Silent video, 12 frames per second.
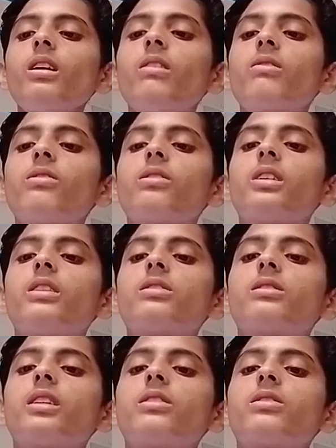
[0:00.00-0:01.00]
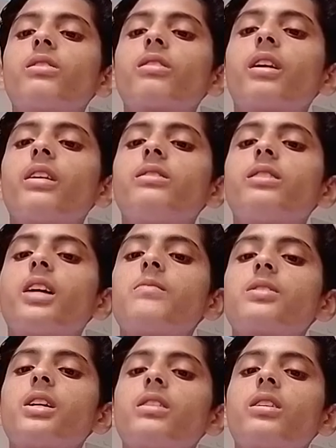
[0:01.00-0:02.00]
nutrients, the secret
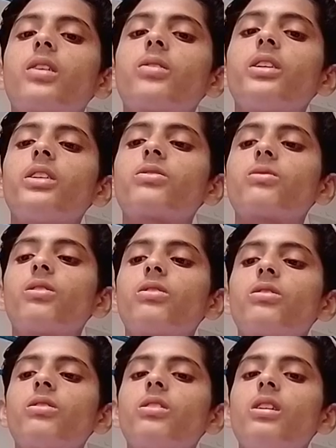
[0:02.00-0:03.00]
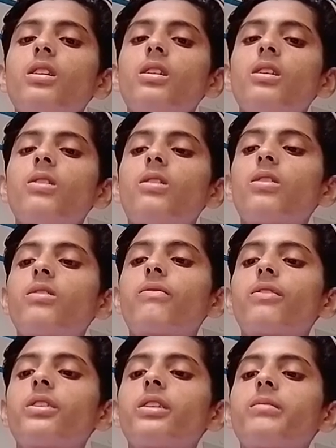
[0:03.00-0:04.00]
enzymes that are released on
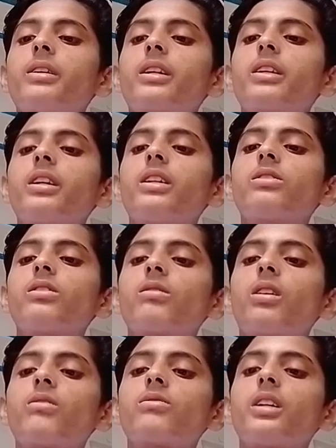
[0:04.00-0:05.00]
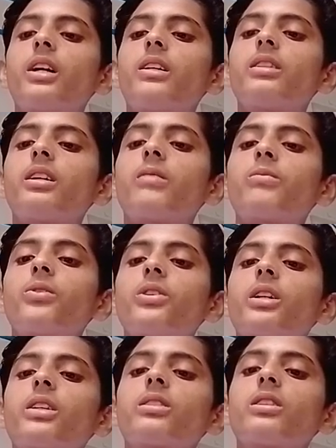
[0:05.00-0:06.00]
food materials or outside their
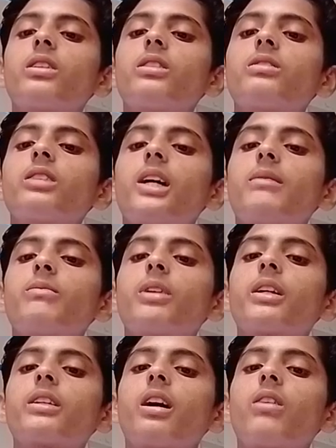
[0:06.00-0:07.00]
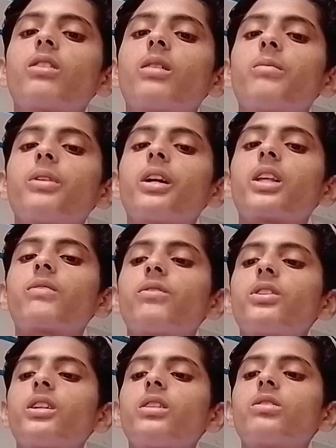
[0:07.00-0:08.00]
bodies. The enzymes break down complex
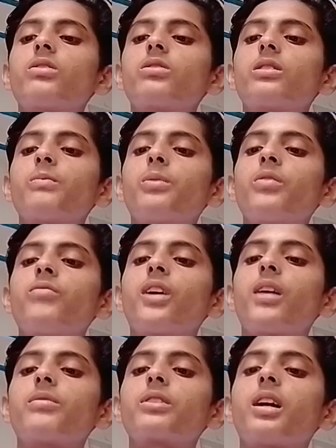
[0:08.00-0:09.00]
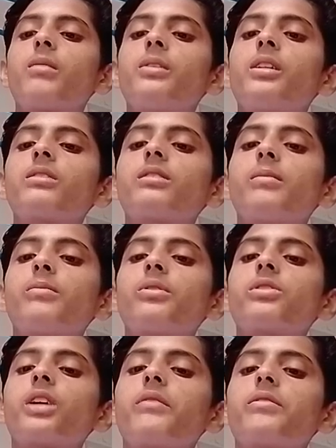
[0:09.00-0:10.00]
food into simple forms. Common
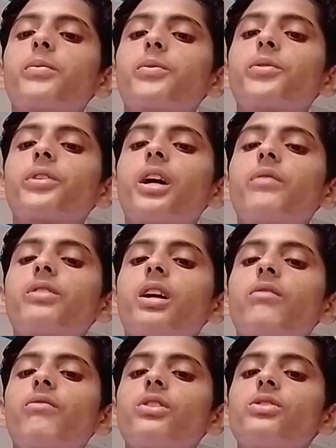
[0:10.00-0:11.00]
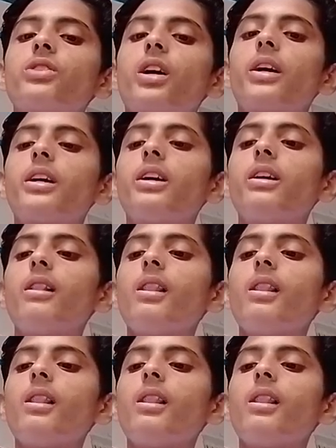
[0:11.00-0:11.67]
examples of saprotrophs are fungi,